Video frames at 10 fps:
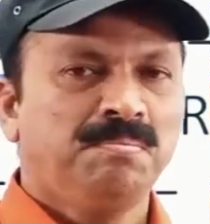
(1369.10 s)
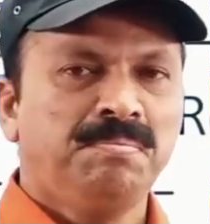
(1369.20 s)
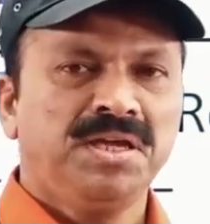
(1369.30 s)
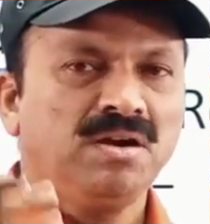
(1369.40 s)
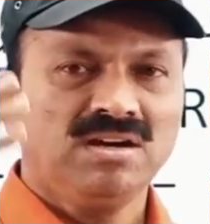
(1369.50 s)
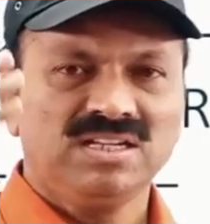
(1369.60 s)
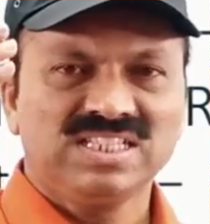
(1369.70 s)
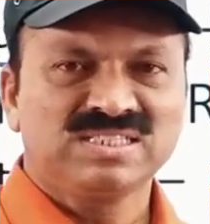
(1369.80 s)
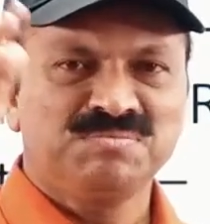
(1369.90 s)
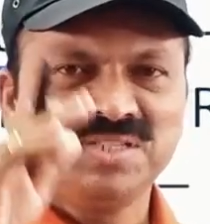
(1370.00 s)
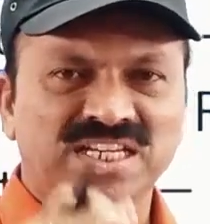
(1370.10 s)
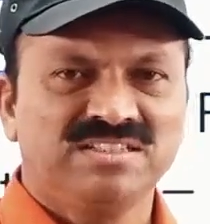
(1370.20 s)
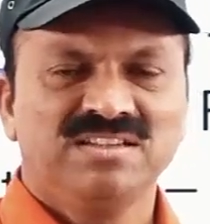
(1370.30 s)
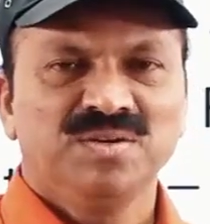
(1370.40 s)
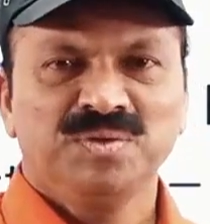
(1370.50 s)
Beyond the
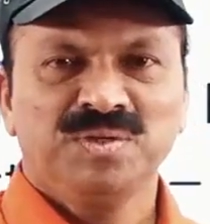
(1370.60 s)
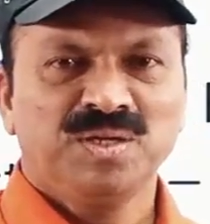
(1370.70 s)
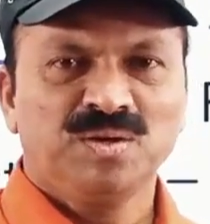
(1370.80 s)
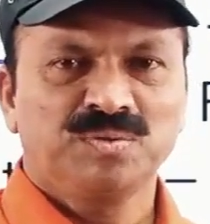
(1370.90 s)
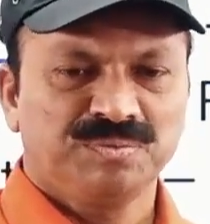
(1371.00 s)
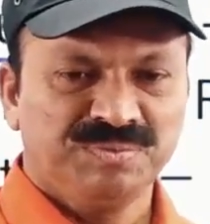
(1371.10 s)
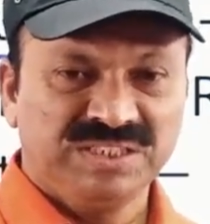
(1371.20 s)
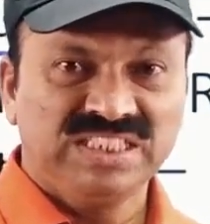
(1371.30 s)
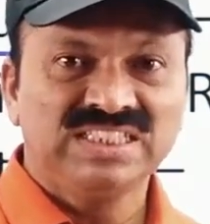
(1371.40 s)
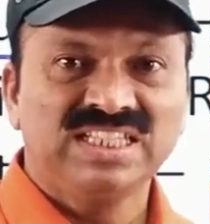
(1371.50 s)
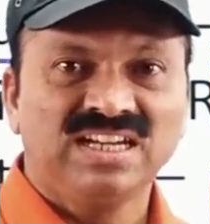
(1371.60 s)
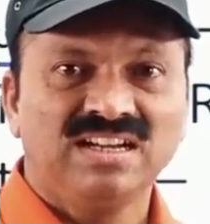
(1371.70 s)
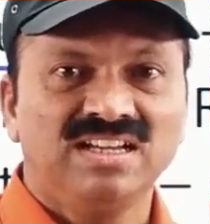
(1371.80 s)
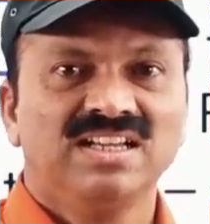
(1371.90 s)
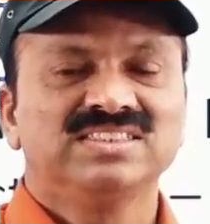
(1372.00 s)
subject we are not going. Within
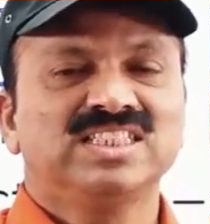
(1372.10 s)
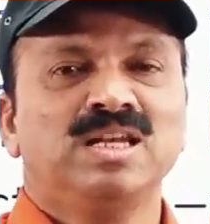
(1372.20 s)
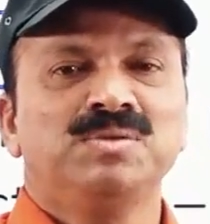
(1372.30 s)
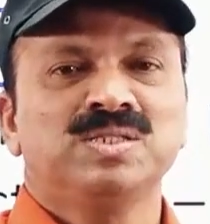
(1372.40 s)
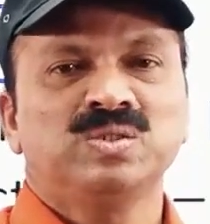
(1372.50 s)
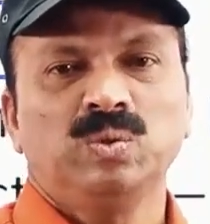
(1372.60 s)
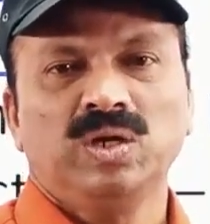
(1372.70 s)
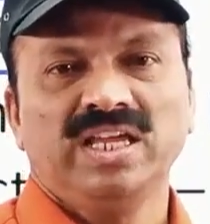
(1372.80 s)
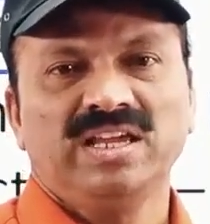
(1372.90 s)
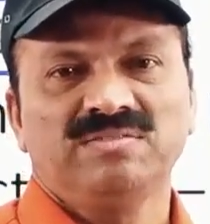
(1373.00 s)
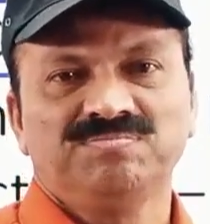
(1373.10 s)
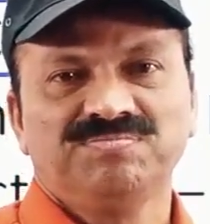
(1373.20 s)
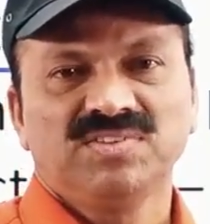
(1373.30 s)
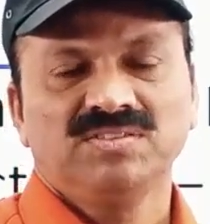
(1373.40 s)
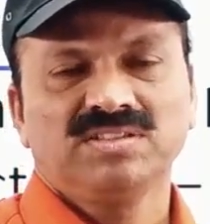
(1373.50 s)
the syllabus only.
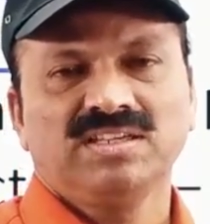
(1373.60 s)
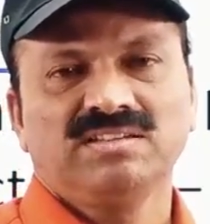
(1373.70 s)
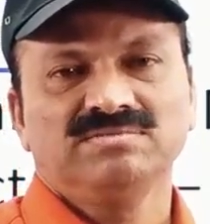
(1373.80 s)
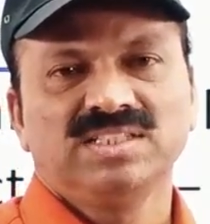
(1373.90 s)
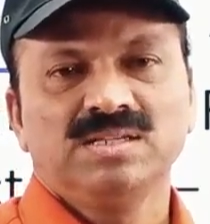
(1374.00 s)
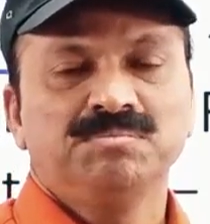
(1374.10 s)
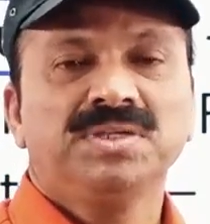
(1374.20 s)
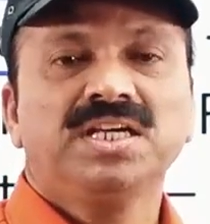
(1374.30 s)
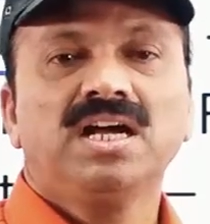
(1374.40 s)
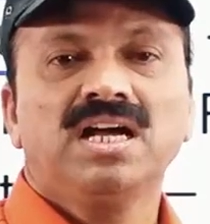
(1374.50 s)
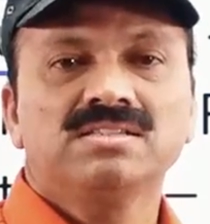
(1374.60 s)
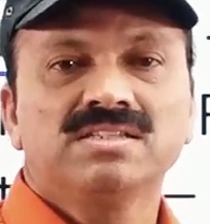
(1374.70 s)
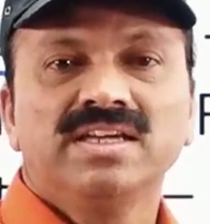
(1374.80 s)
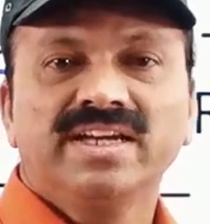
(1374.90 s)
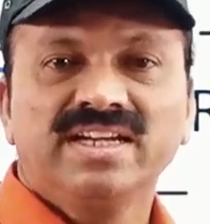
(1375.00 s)
Okay,
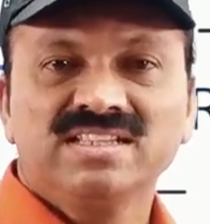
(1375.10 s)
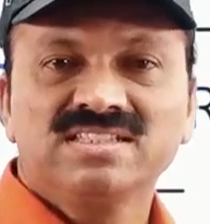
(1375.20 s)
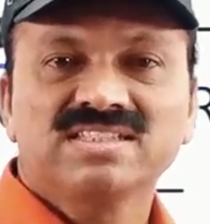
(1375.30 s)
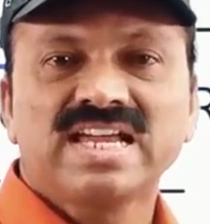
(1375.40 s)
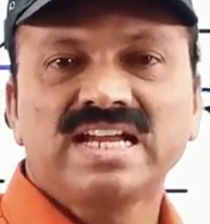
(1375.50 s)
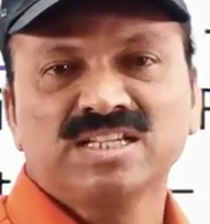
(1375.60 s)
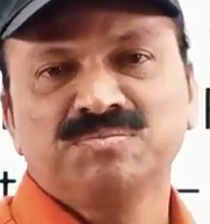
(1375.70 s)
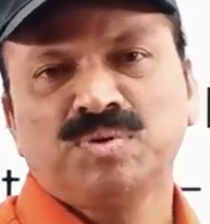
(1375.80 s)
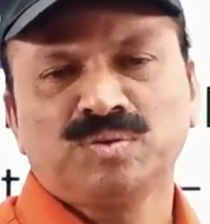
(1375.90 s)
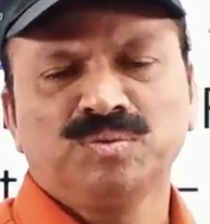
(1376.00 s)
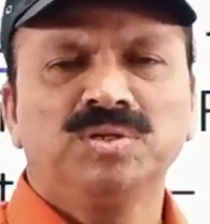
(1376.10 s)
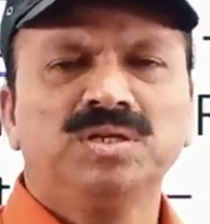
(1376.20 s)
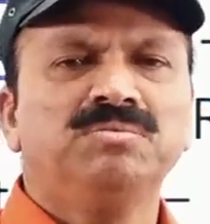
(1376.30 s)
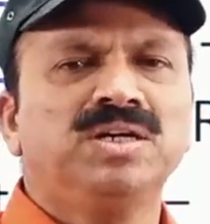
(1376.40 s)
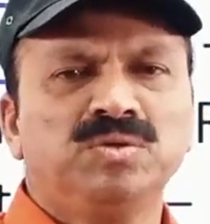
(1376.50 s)
because it is static part.
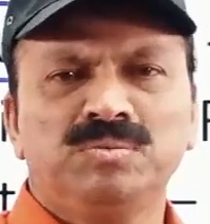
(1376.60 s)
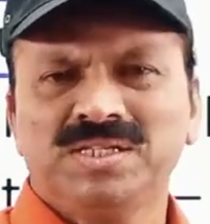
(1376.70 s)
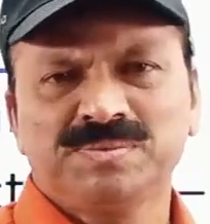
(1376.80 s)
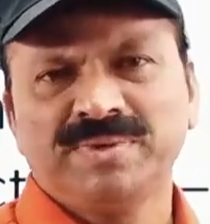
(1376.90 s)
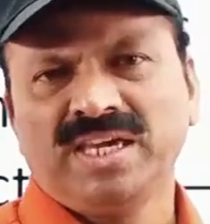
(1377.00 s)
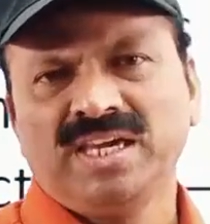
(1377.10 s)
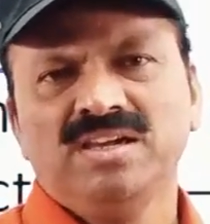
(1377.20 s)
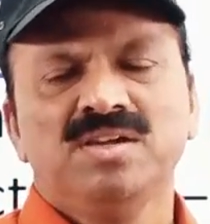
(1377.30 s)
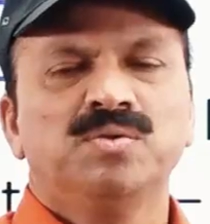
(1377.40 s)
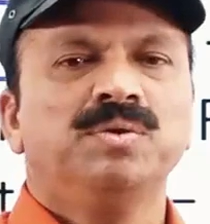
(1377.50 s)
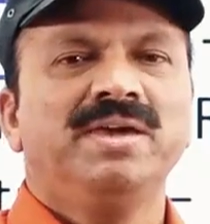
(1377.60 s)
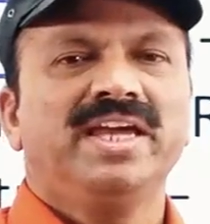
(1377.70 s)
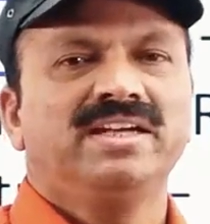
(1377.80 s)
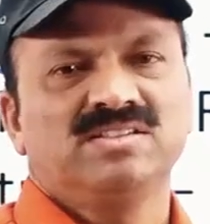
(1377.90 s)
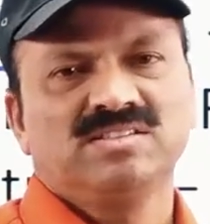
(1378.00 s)
Only 1-2 bits we may
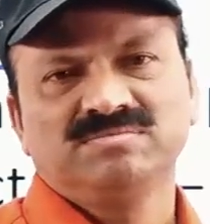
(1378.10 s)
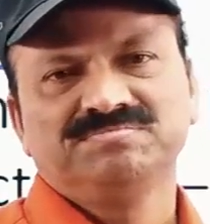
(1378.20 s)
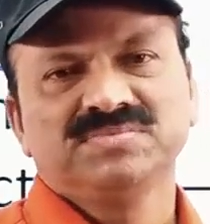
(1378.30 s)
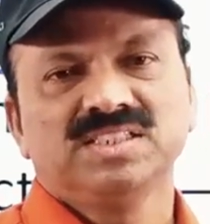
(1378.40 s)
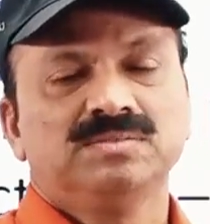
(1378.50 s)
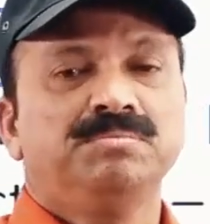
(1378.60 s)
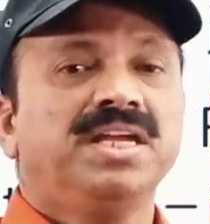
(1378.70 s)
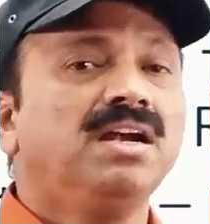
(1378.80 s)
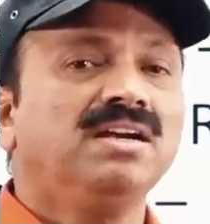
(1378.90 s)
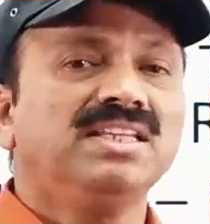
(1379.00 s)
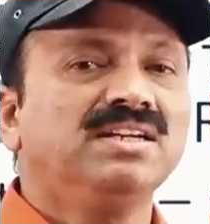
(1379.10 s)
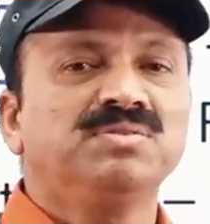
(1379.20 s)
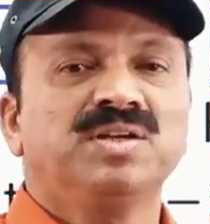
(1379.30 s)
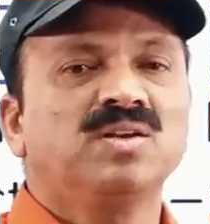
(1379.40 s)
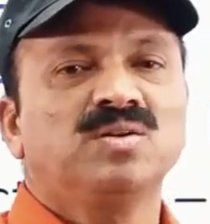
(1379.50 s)
get. Beyond that
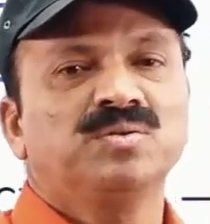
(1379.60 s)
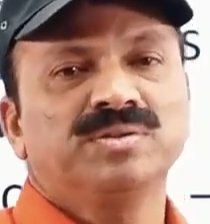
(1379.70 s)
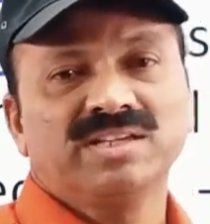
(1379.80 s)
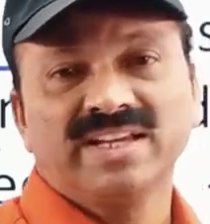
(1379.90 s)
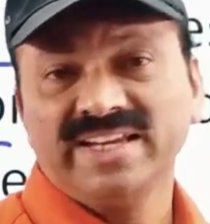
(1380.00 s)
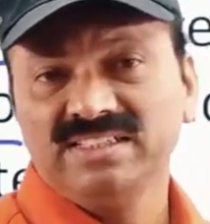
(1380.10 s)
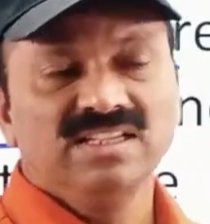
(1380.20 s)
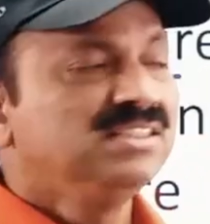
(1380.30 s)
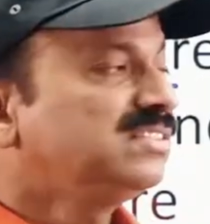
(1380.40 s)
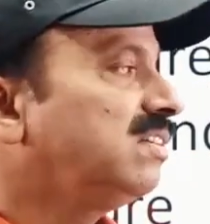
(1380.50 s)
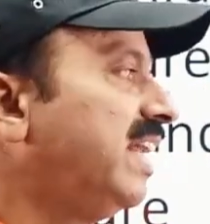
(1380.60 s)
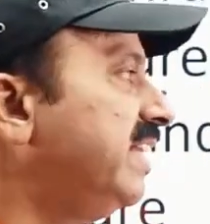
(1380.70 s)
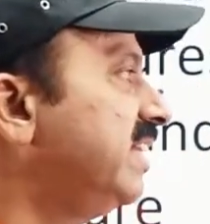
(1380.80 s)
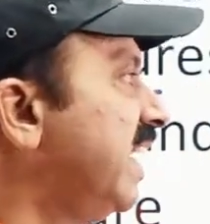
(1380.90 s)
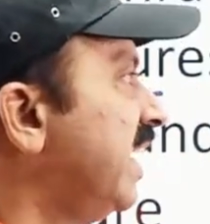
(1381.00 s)
we are not going. Right? So
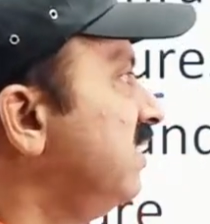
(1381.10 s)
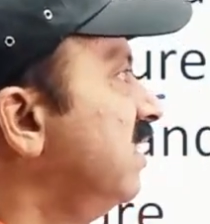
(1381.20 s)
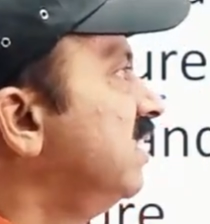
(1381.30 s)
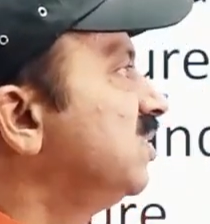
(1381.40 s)
like that.